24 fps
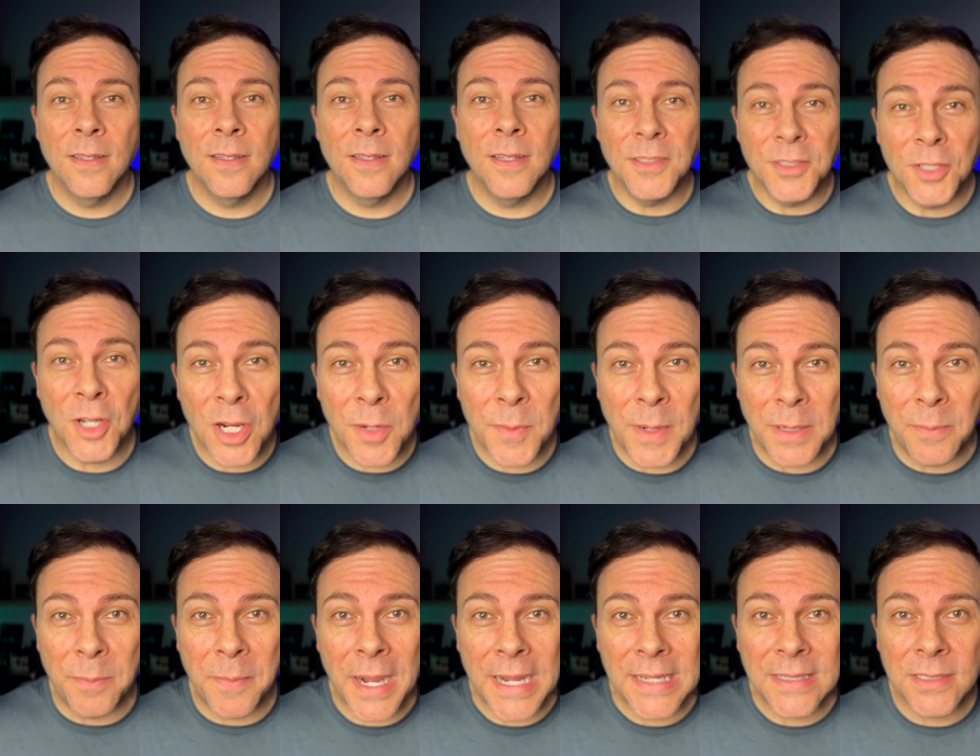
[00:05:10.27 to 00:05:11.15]
And talk about a
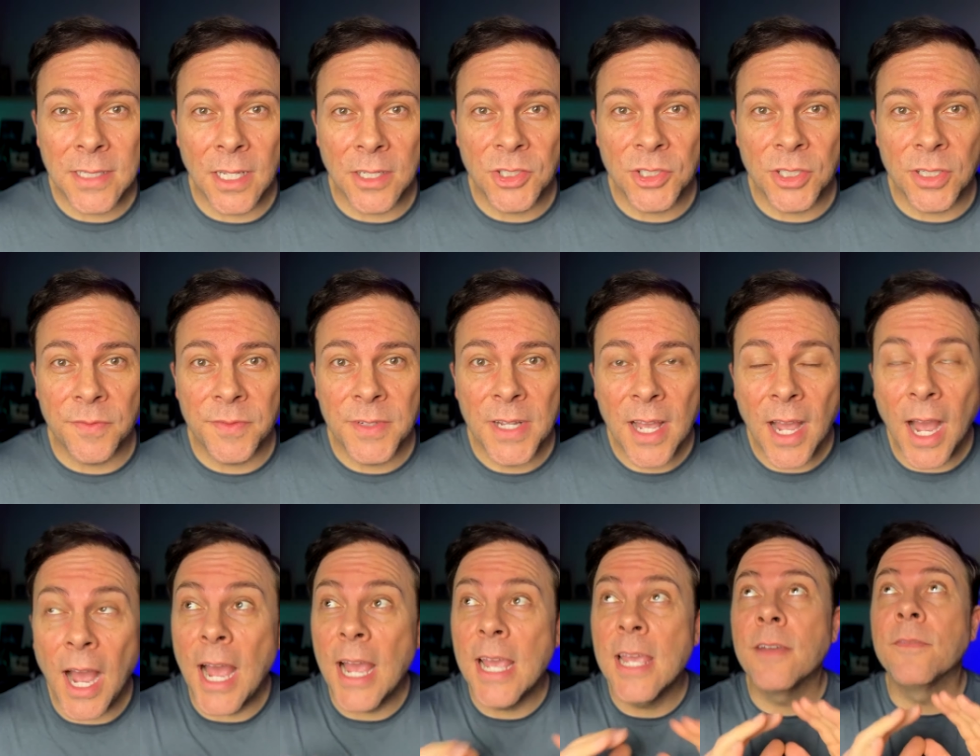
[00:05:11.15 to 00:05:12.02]
mindset shift.
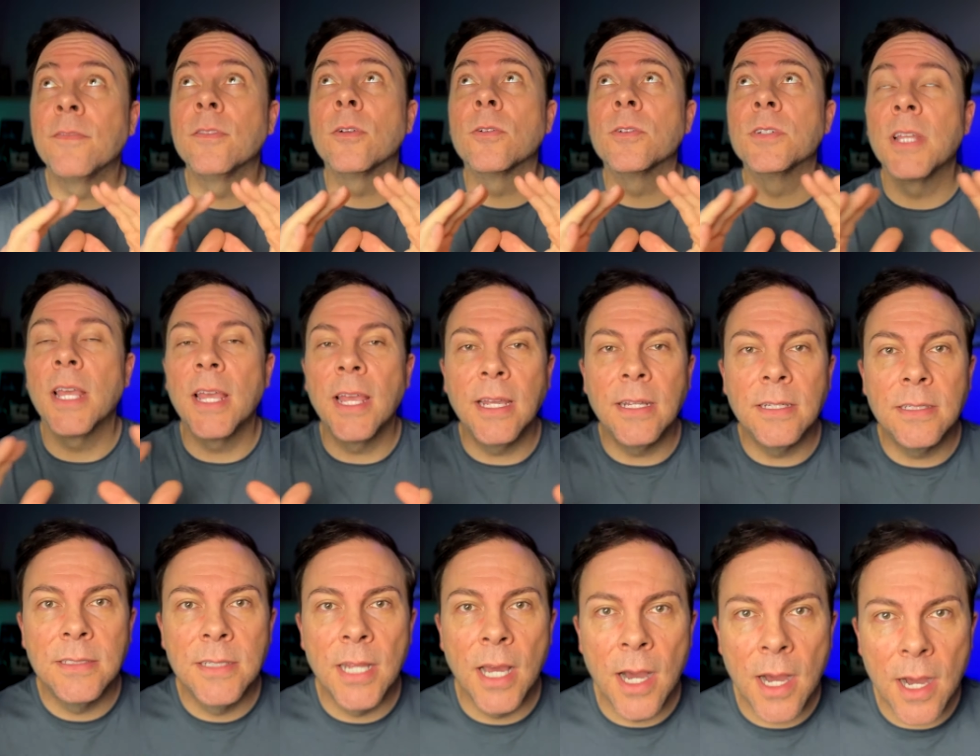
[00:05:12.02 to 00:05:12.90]
I have learned a
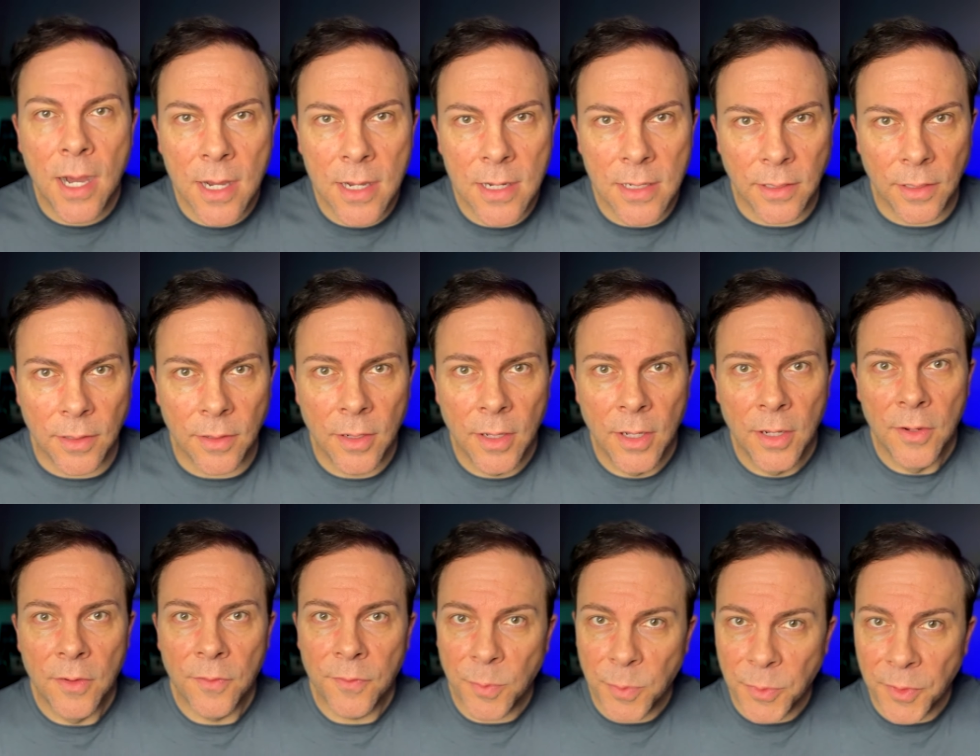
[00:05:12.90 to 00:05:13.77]
ton
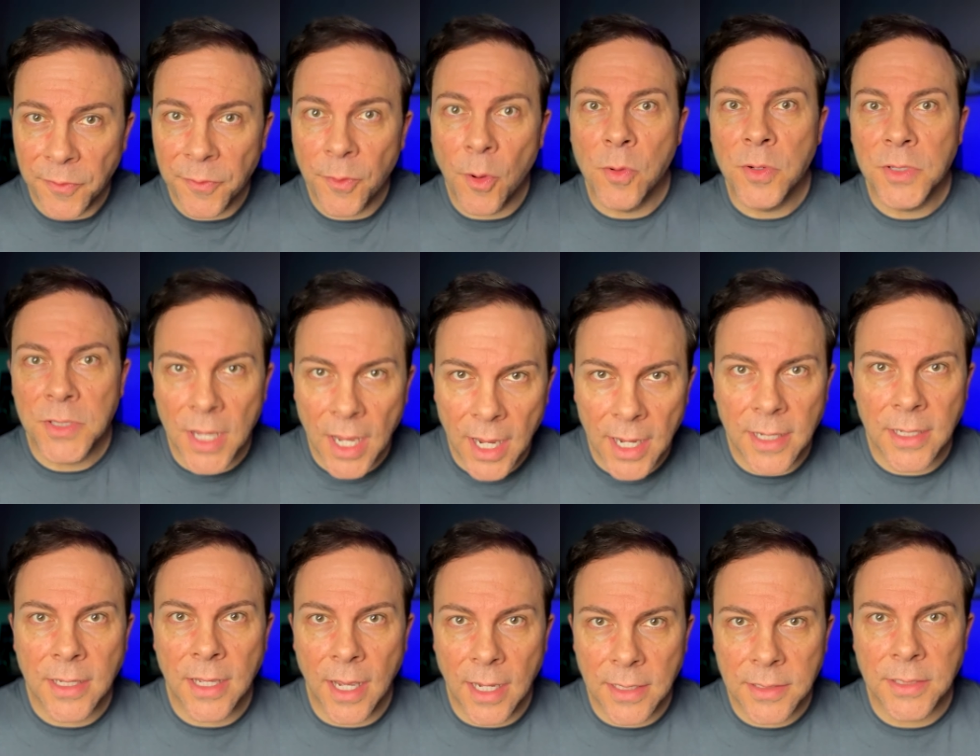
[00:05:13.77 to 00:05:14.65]
from the folks I
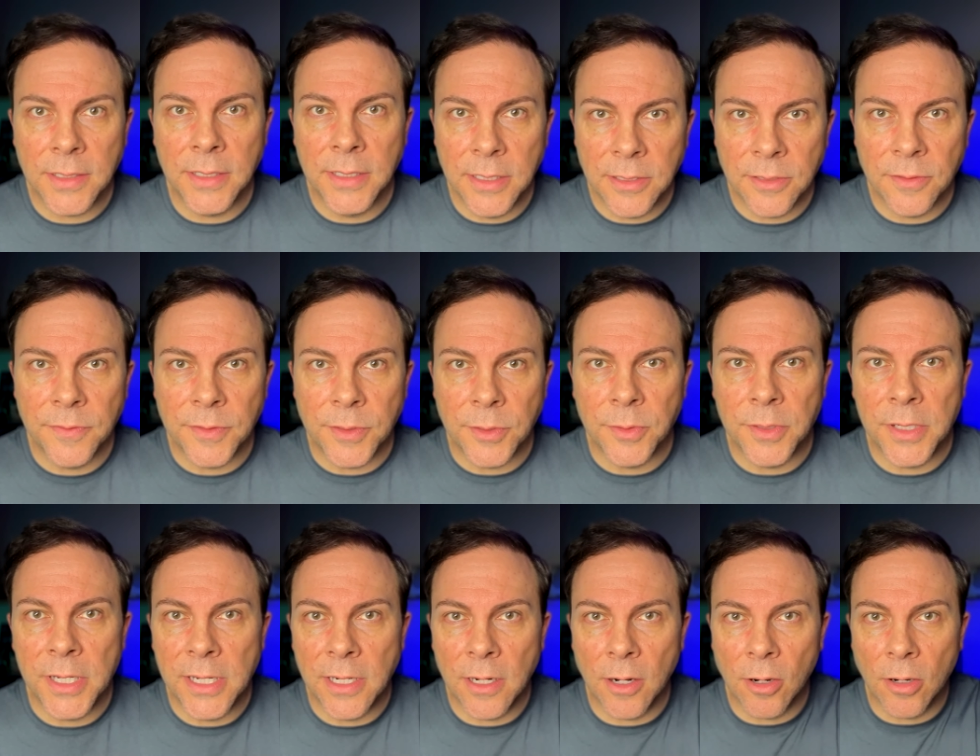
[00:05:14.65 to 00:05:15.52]
got to interview
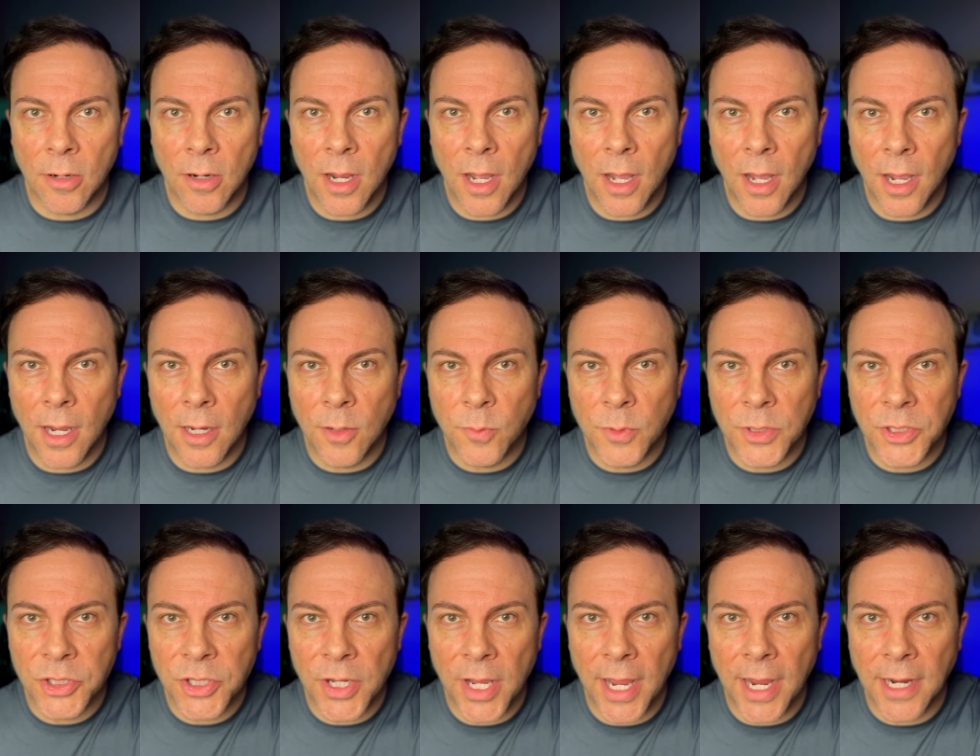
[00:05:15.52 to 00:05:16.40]
in our I
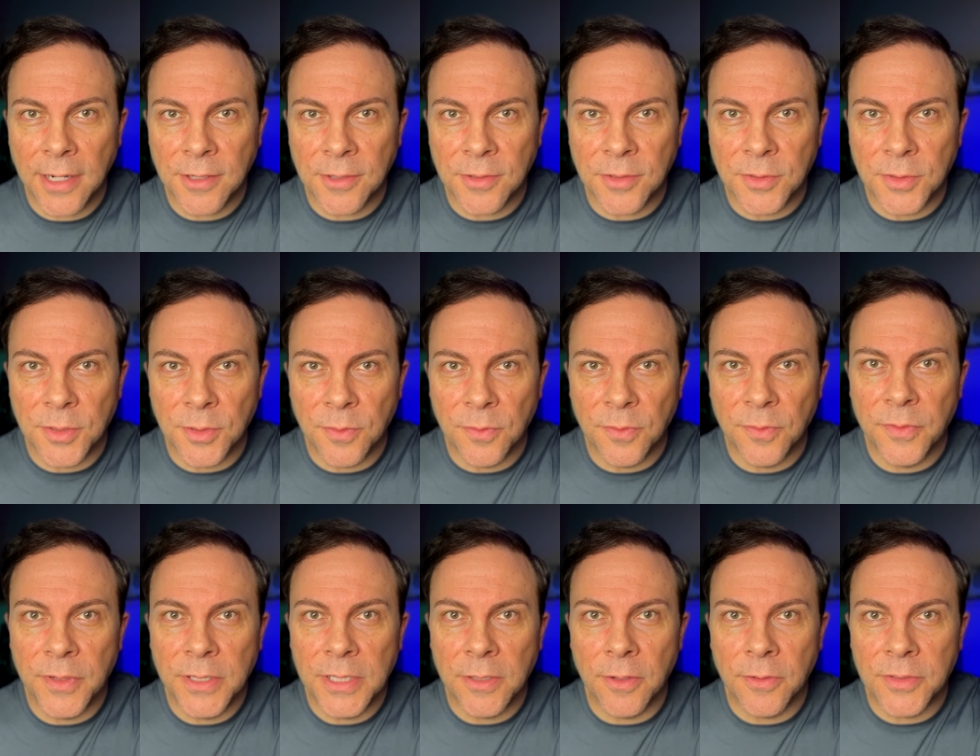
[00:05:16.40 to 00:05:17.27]
Wish Actors Knew
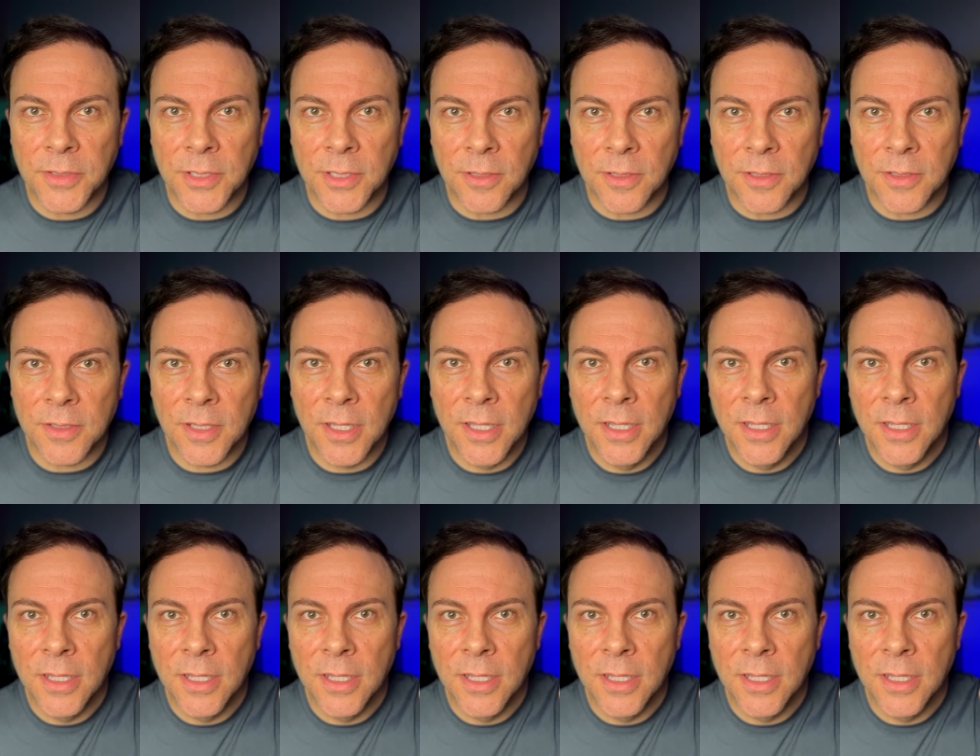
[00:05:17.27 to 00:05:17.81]
video series.